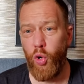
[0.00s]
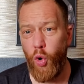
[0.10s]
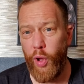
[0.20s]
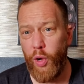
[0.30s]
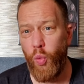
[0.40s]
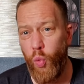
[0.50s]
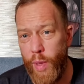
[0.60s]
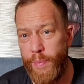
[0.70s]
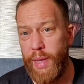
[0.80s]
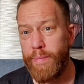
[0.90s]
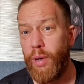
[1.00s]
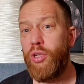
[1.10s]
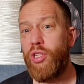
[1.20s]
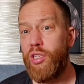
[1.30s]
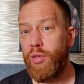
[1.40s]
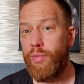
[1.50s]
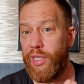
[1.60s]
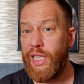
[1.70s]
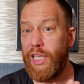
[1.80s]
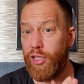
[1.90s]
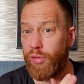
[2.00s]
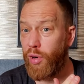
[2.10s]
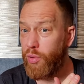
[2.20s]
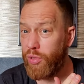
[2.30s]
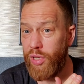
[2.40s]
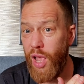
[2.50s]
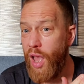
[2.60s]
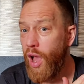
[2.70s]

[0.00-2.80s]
quick whipping punches that Matias throws